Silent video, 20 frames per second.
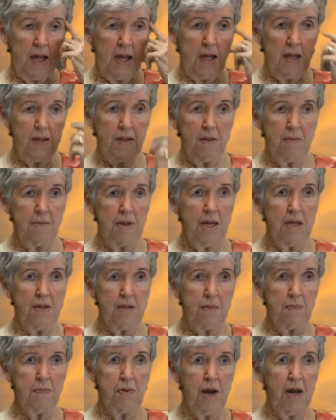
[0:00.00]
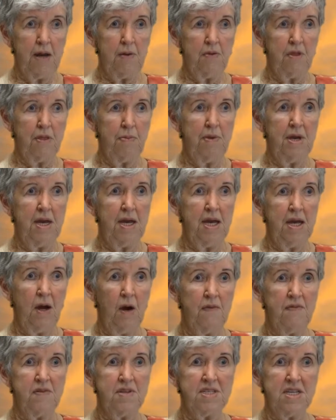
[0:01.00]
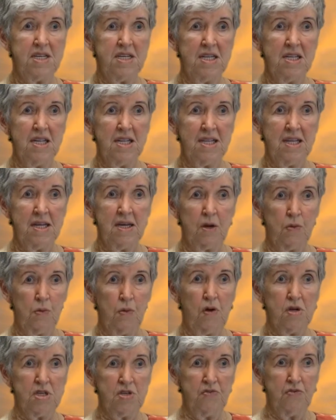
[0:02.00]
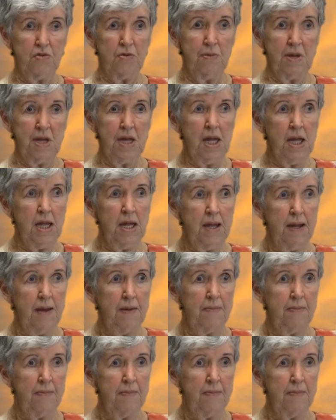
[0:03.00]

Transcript: And the man that prayed with me, he obviously didn't think it was for me.